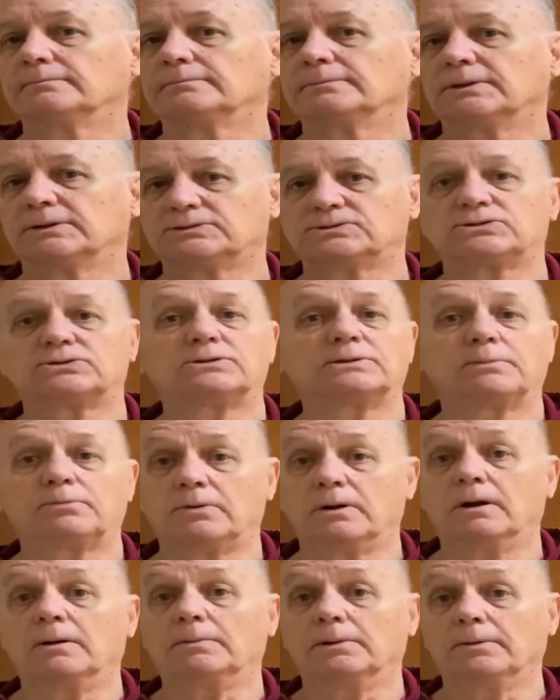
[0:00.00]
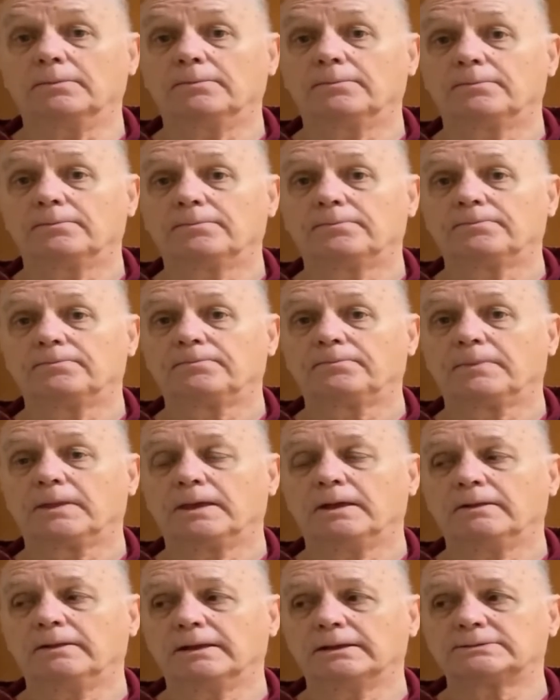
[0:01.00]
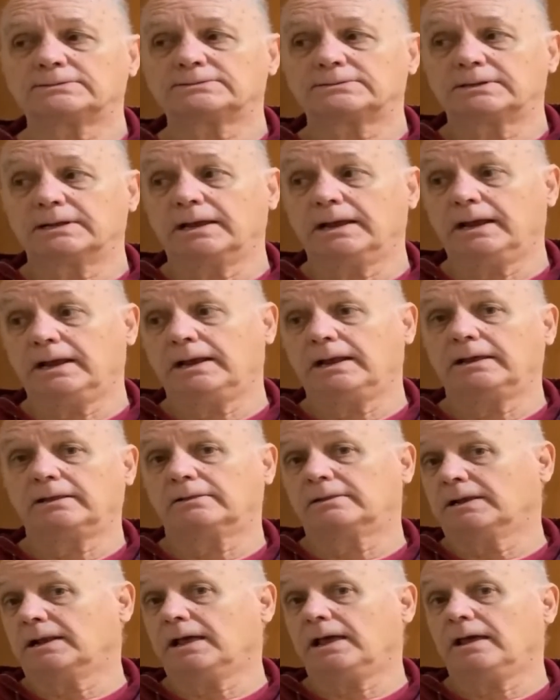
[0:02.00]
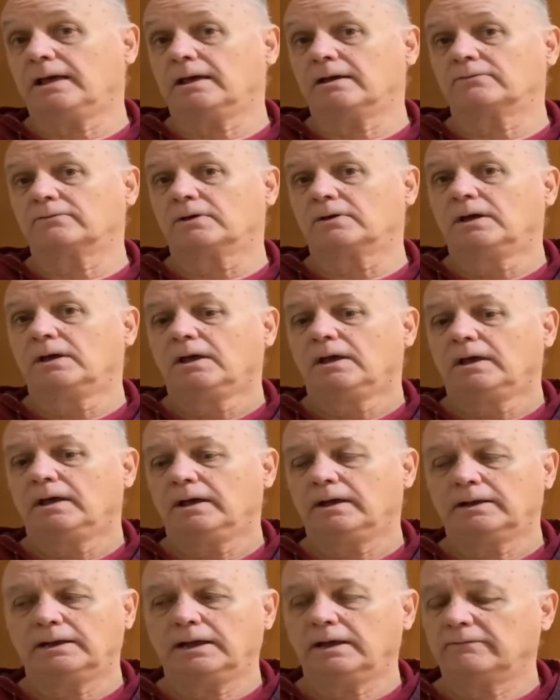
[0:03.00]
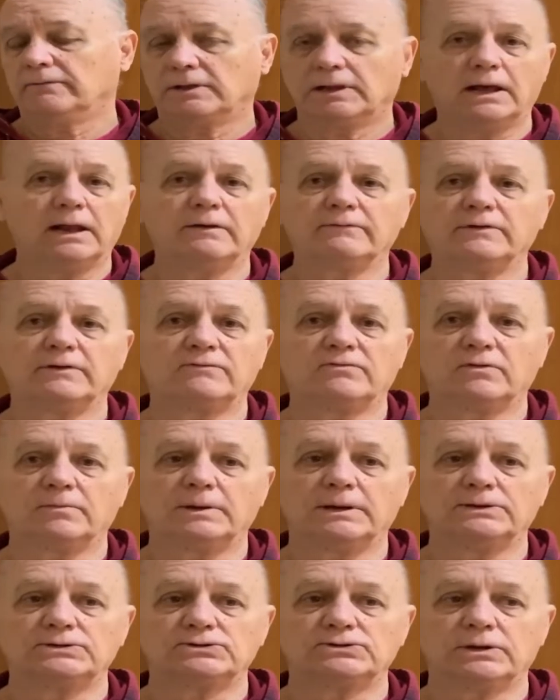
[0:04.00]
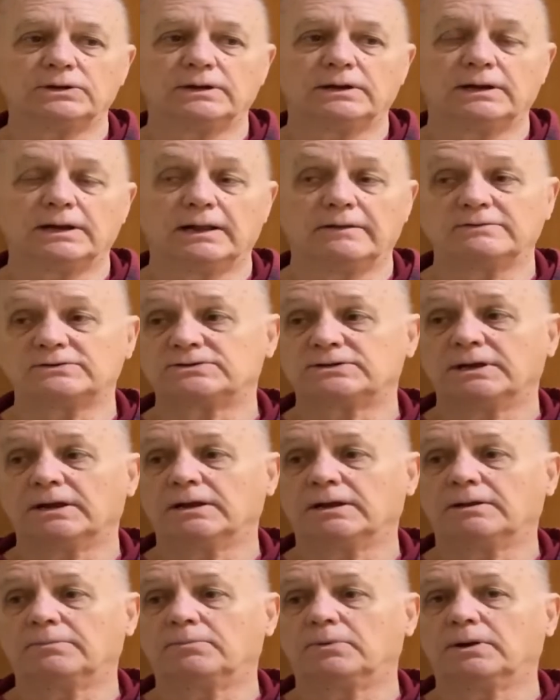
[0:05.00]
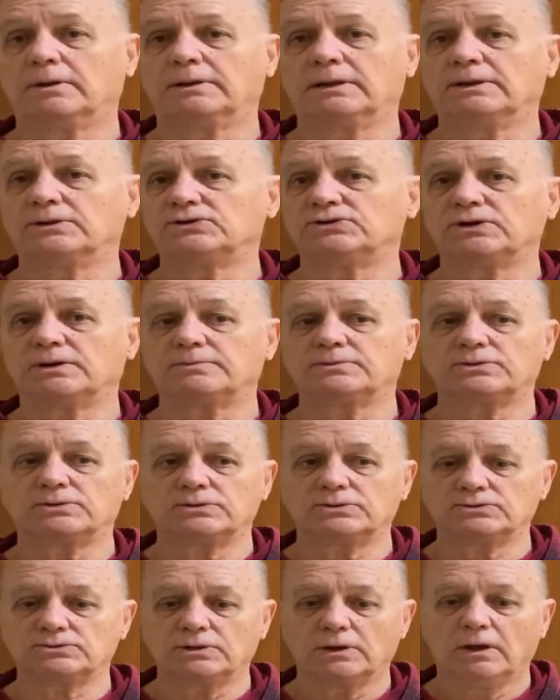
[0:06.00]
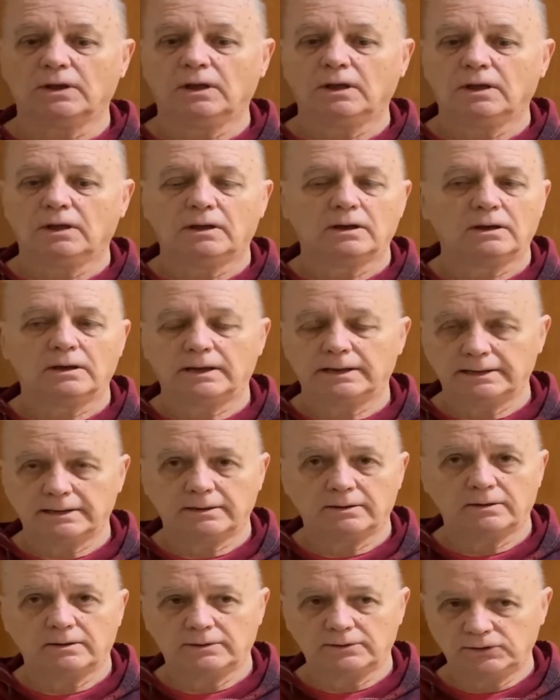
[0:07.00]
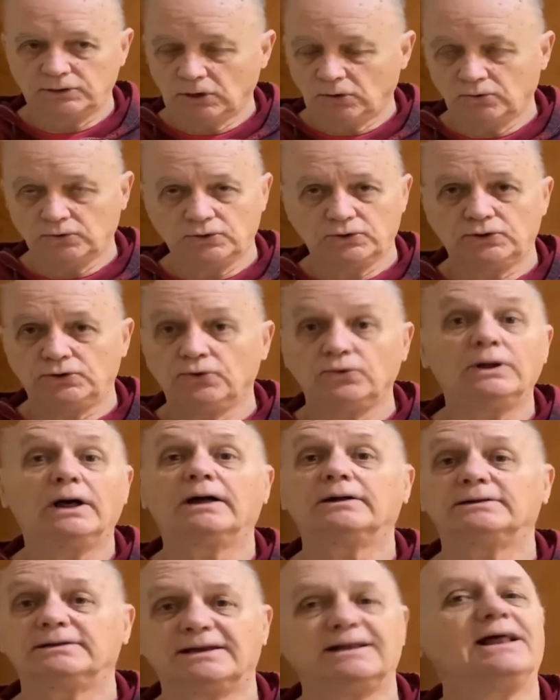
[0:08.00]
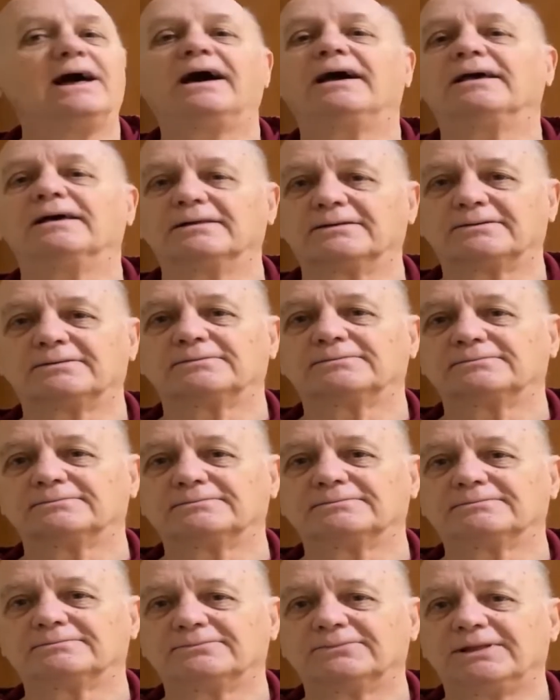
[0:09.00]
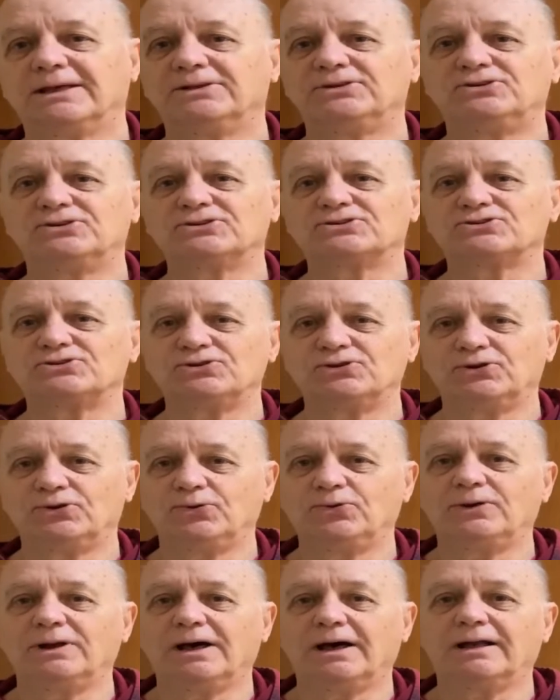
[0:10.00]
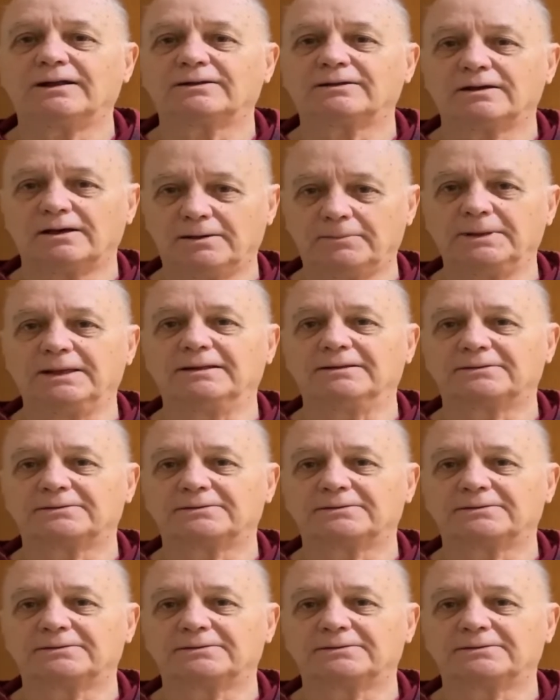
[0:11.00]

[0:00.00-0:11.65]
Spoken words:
That's the problem. And that's the headache that I have. And I have a lot of information, and I've said it, but the Egyptians do not deny it. They just do not comment.